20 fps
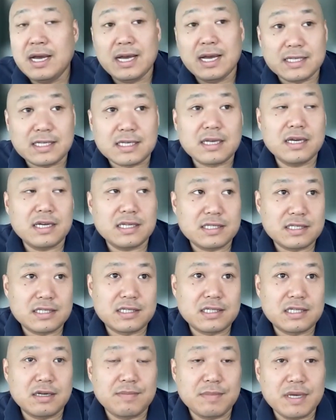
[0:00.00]
it
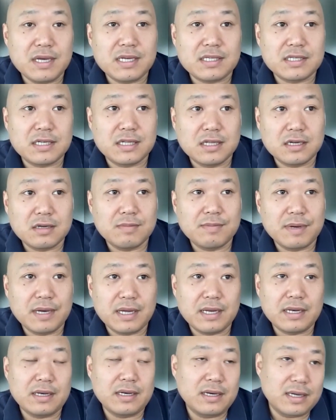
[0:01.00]
to me it's a little
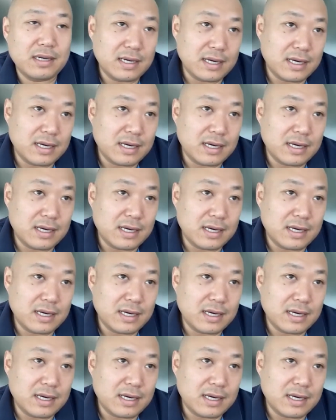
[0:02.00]
bit